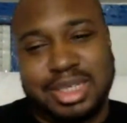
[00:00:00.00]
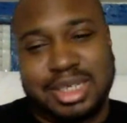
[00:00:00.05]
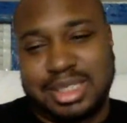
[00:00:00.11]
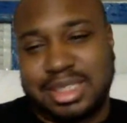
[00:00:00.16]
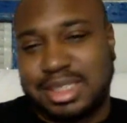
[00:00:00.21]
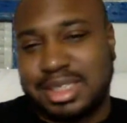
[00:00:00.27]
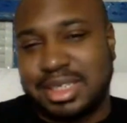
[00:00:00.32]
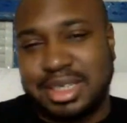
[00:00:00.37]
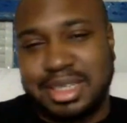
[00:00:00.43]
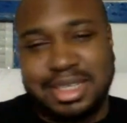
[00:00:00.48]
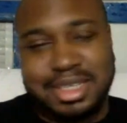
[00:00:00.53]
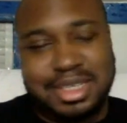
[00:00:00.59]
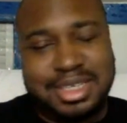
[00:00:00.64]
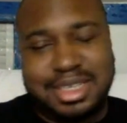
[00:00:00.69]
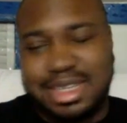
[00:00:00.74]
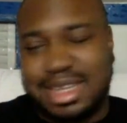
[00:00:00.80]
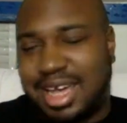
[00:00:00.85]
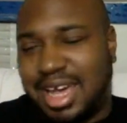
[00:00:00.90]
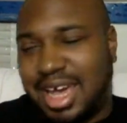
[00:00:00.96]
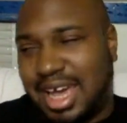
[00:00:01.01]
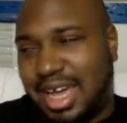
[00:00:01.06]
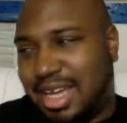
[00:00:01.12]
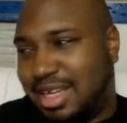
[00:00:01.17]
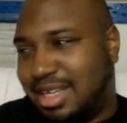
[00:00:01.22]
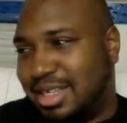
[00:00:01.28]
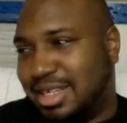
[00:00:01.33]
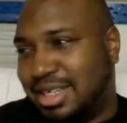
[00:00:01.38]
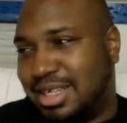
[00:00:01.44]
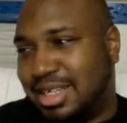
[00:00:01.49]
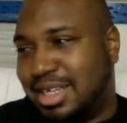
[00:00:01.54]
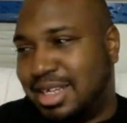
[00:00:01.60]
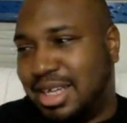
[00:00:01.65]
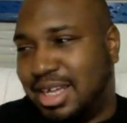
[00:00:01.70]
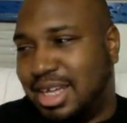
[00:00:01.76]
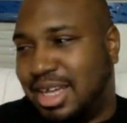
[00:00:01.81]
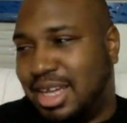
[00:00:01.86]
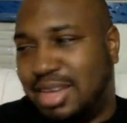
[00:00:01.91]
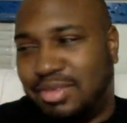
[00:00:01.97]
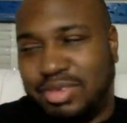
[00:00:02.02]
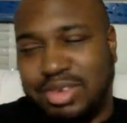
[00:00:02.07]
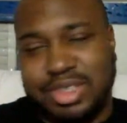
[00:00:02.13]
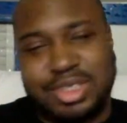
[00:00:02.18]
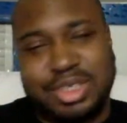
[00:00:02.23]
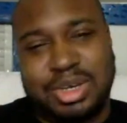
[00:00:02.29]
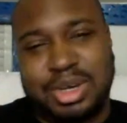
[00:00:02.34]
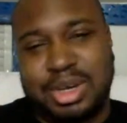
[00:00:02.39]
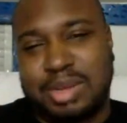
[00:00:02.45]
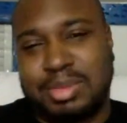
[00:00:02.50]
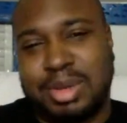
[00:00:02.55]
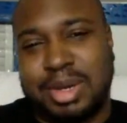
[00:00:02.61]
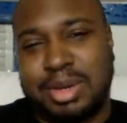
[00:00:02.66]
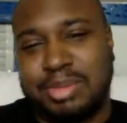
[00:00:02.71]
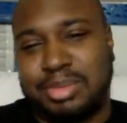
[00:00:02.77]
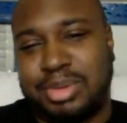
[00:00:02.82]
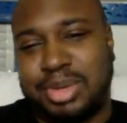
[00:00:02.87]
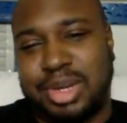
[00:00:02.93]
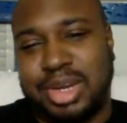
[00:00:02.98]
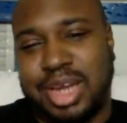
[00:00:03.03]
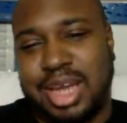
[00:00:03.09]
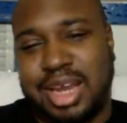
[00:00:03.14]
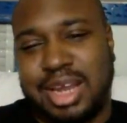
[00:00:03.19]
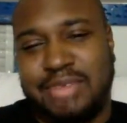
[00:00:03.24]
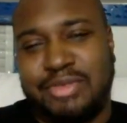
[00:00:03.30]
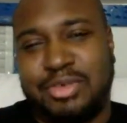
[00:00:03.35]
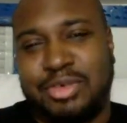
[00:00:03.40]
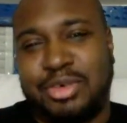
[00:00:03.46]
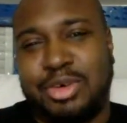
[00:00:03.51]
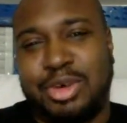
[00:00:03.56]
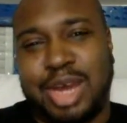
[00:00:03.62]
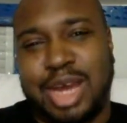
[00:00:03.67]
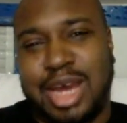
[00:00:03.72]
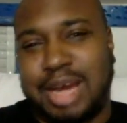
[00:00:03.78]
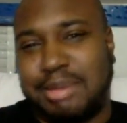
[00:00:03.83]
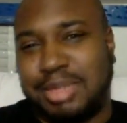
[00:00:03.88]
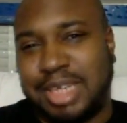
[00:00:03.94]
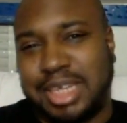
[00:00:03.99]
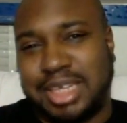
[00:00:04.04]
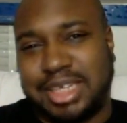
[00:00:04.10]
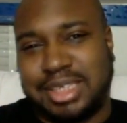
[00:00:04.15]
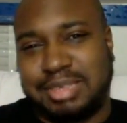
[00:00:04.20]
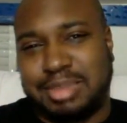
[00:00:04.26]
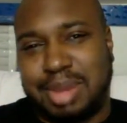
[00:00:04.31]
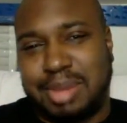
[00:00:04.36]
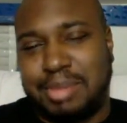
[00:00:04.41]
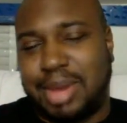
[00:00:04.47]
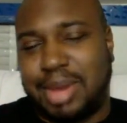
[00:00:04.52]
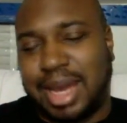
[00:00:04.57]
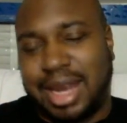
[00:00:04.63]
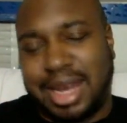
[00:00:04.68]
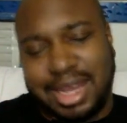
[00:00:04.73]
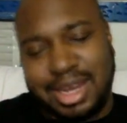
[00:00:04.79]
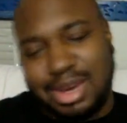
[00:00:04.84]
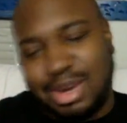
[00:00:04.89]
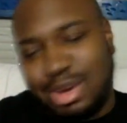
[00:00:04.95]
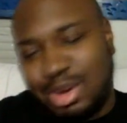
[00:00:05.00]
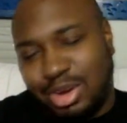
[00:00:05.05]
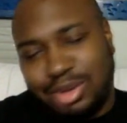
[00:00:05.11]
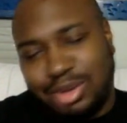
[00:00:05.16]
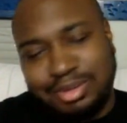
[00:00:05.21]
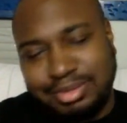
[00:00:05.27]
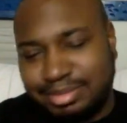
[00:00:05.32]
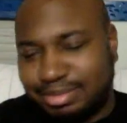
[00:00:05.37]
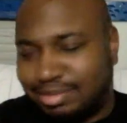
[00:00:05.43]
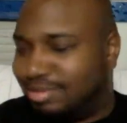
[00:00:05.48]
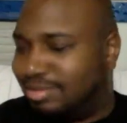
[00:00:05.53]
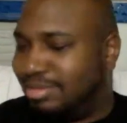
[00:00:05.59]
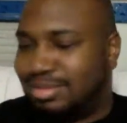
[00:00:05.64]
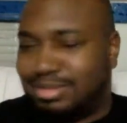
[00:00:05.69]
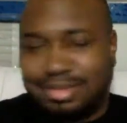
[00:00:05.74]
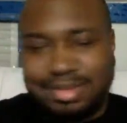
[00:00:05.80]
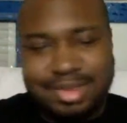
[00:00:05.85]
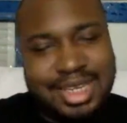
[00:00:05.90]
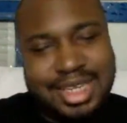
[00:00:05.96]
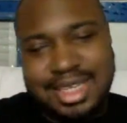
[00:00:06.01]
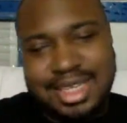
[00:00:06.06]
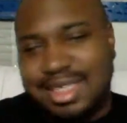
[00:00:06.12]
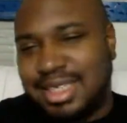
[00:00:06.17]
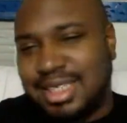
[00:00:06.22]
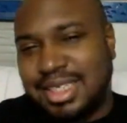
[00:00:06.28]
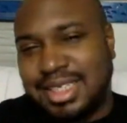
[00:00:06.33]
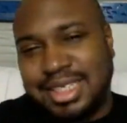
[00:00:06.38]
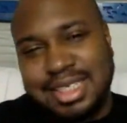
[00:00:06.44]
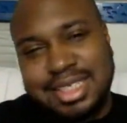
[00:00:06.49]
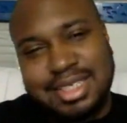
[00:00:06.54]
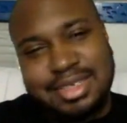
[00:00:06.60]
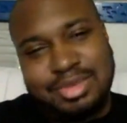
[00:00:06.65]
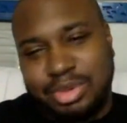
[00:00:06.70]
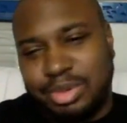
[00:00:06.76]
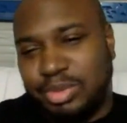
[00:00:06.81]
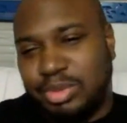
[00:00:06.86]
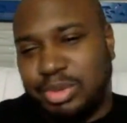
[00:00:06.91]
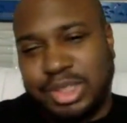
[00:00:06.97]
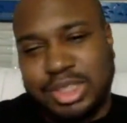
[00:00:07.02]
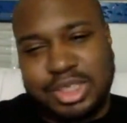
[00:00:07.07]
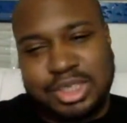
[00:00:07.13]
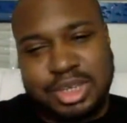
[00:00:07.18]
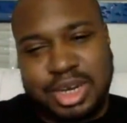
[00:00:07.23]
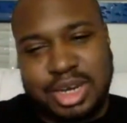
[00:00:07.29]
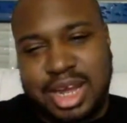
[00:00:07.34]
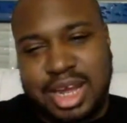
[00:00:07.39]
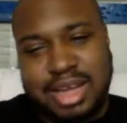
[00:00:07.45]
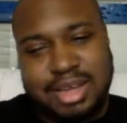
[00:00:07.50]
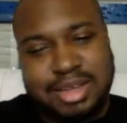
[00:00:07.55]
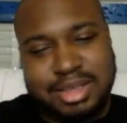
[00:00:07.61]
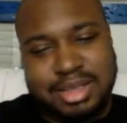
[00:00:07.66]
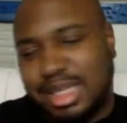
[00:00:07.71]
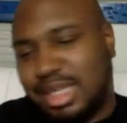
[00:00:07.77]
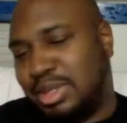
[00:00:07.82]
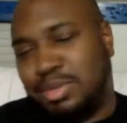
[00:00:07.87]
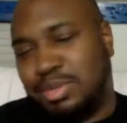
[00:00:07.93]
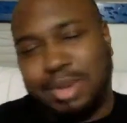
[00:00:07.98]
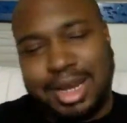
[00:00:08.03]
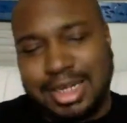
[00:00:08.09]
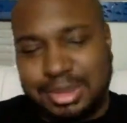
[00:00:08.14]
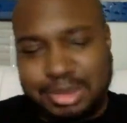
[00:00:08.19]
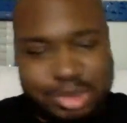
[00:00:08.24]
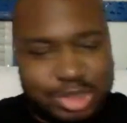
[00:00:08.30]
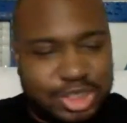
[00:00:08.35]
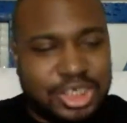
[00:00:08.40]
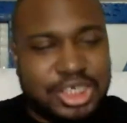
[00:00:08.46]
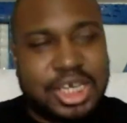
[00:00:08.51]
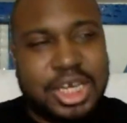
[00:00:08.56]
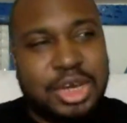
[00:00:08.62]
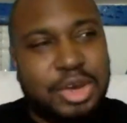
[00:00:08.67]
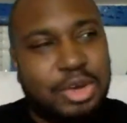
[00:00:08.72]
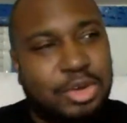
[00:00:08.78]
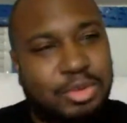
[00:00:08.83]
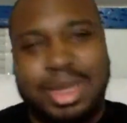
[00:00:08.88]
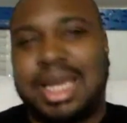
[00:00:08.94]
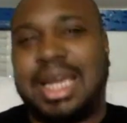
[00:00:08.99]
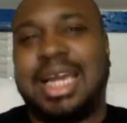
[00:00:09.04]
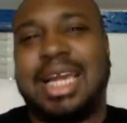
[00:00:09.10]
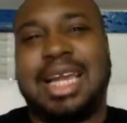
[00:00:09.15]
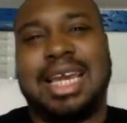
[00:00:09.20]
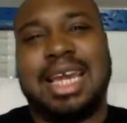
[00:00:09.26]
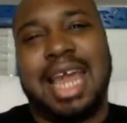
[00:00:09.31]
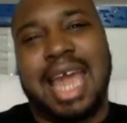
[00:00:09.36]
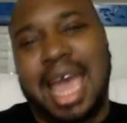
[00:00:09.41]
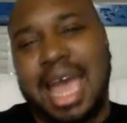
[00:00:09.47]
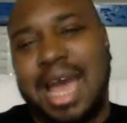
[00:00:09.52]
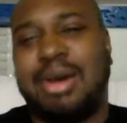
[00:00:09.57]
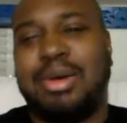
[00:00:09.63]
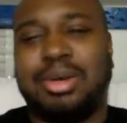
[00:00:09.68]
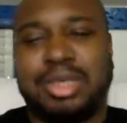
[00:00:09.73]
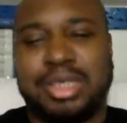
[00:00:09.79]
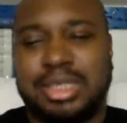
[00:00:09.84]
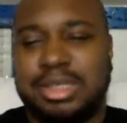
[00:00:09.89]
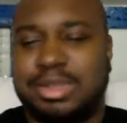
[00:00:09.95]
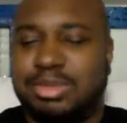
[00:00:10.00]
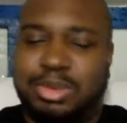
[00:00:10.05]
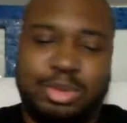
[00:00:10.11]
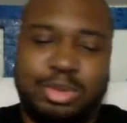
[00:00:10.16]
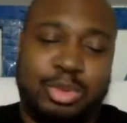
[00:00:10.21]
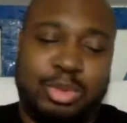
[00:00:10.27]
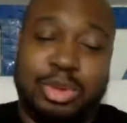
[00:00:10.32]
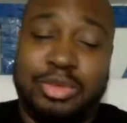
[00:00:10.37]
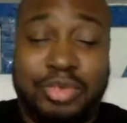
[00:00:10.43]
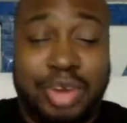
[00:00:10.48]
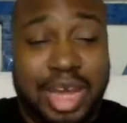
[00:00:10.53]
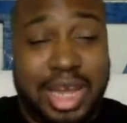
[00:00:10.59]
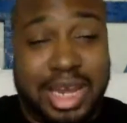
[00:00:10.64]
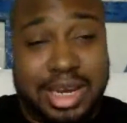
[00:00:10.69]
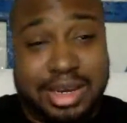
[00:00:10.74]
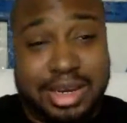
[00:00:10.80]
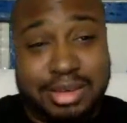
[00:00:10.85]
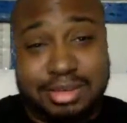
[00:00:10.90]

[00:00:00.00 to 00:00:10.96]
Because, hey, if you're talking about putting any foreign objects in my body at all, we're just going to have, you might as well just kill me now, because we're fighting.